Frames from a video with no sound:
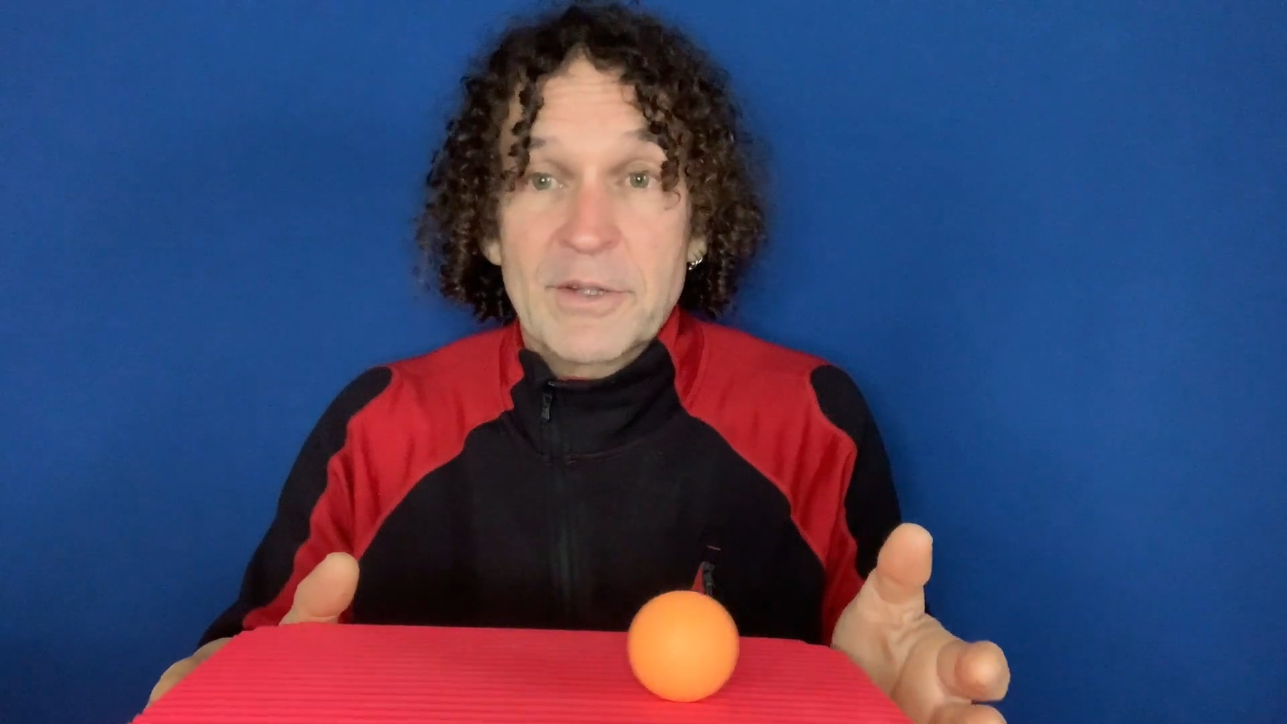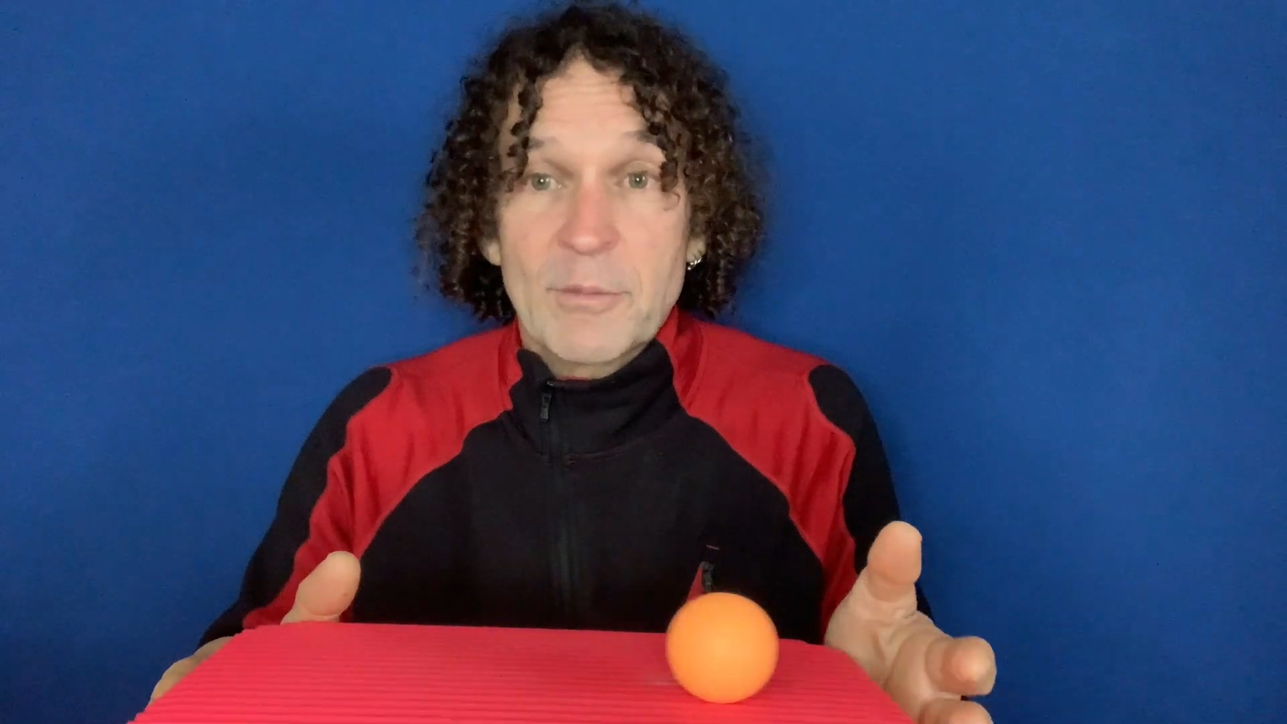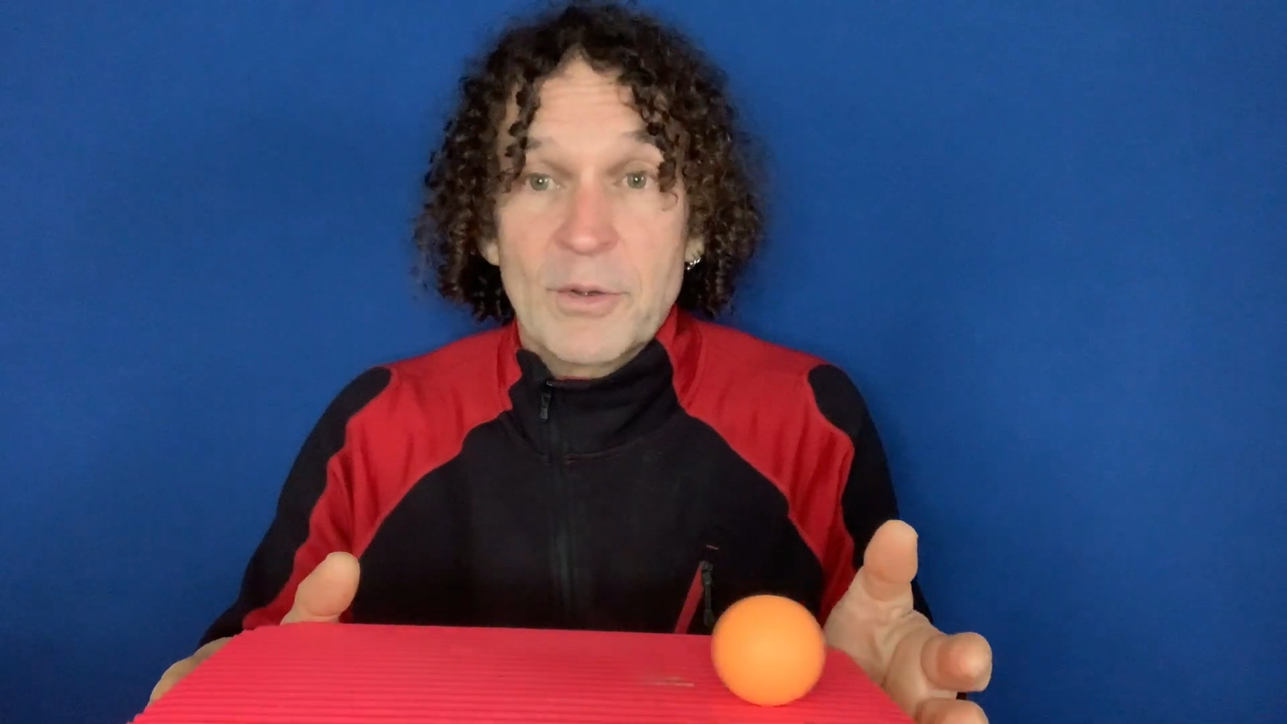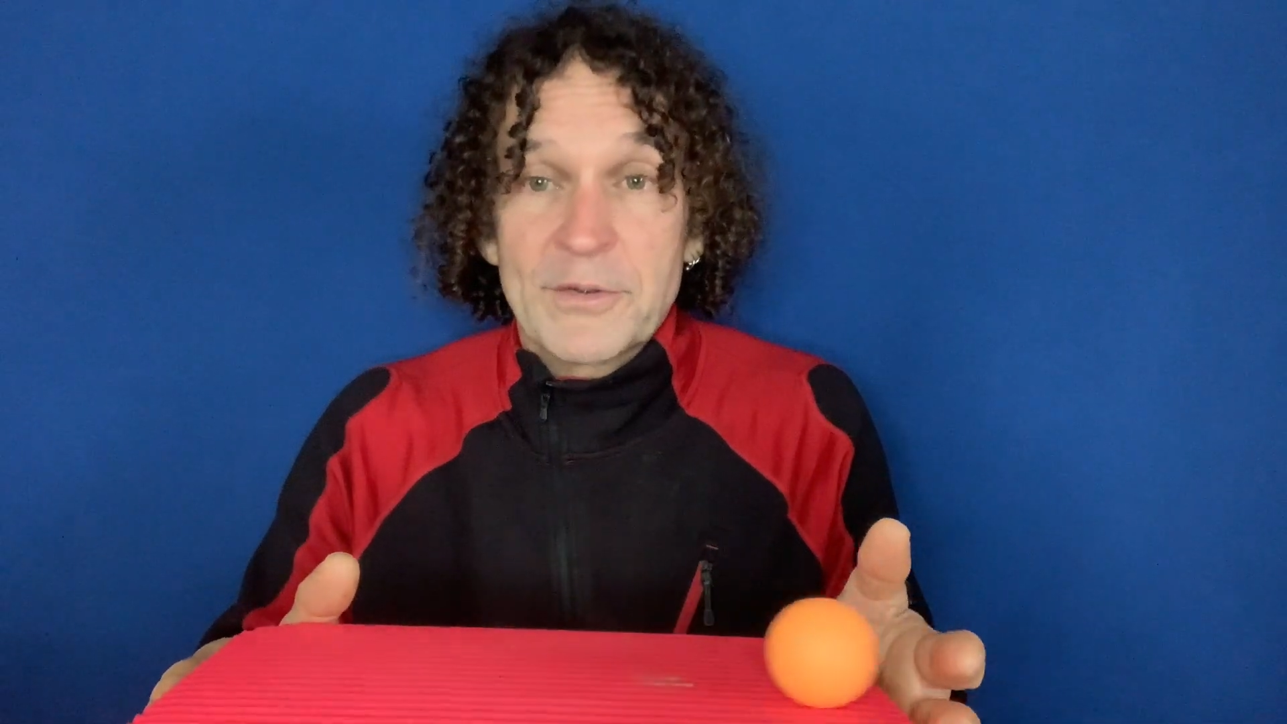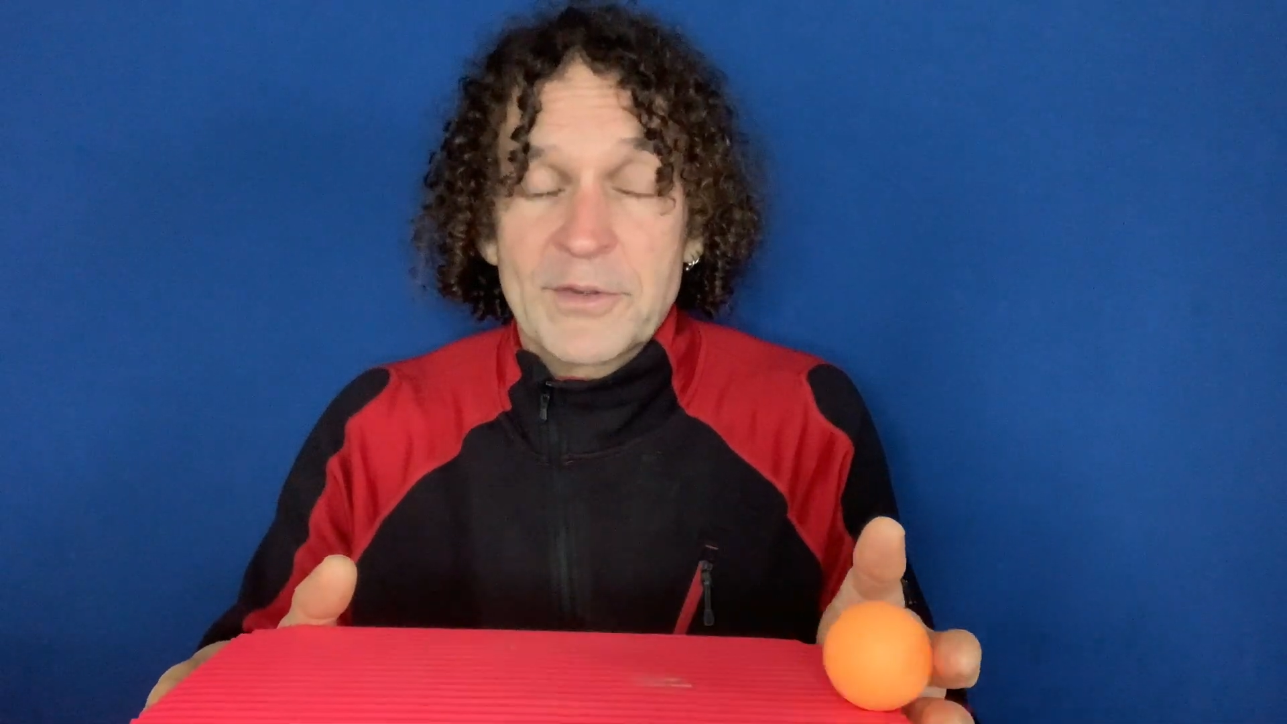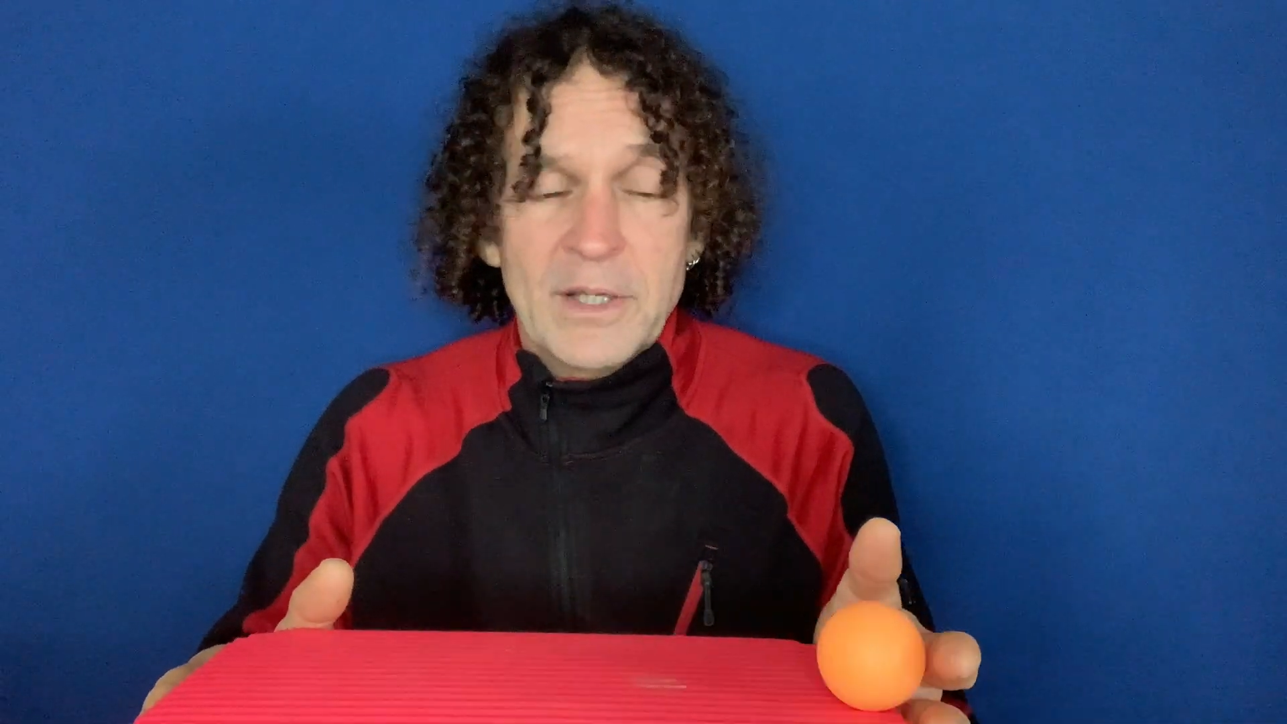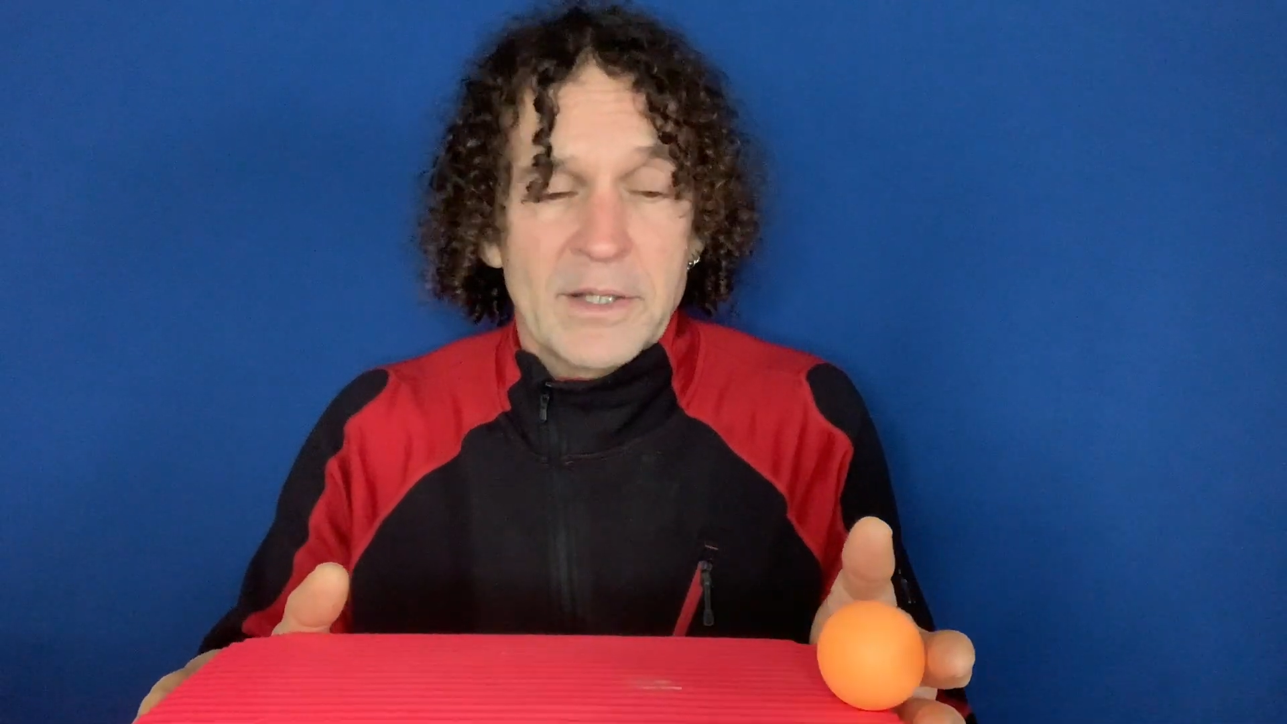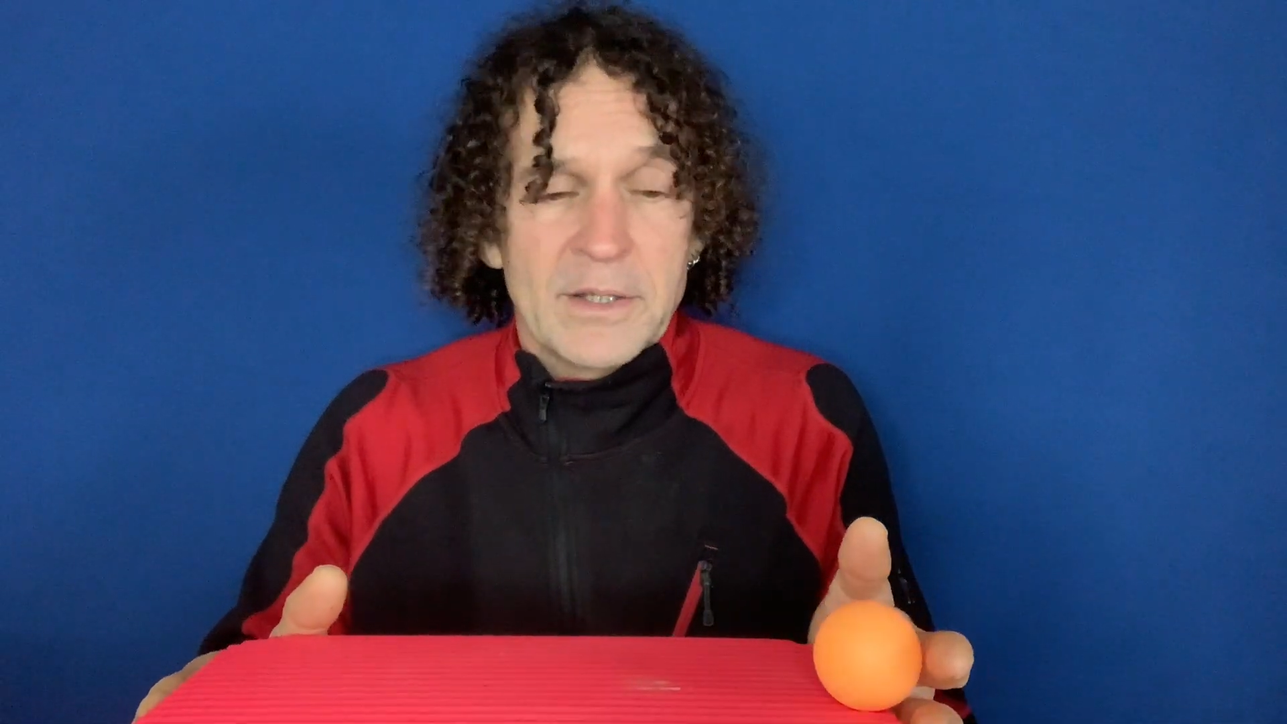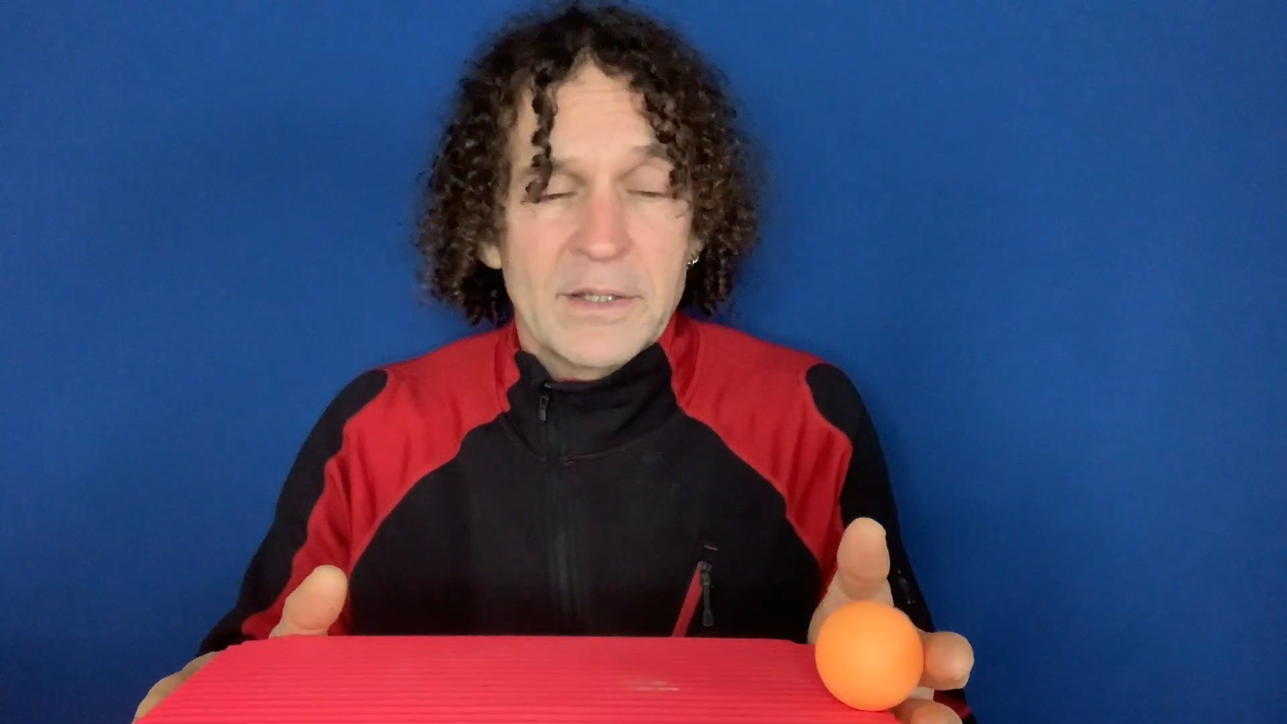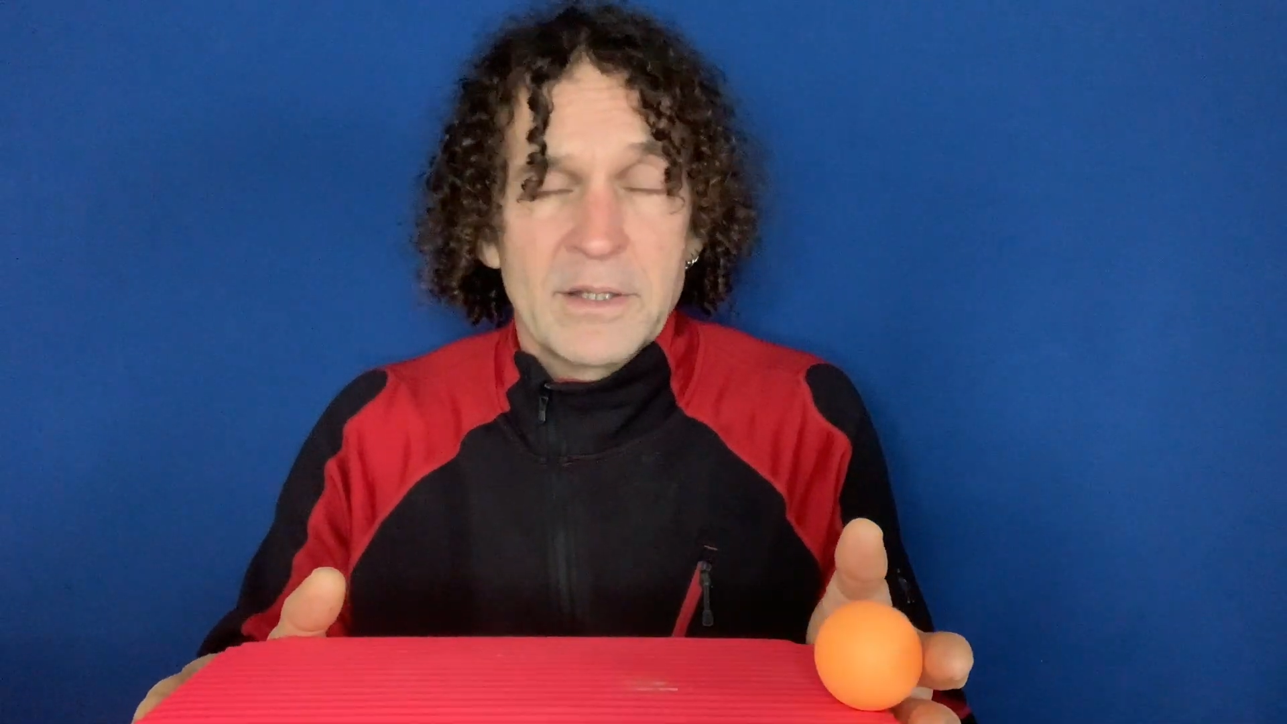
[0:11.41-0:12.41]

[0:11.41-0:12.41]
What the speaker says: up one side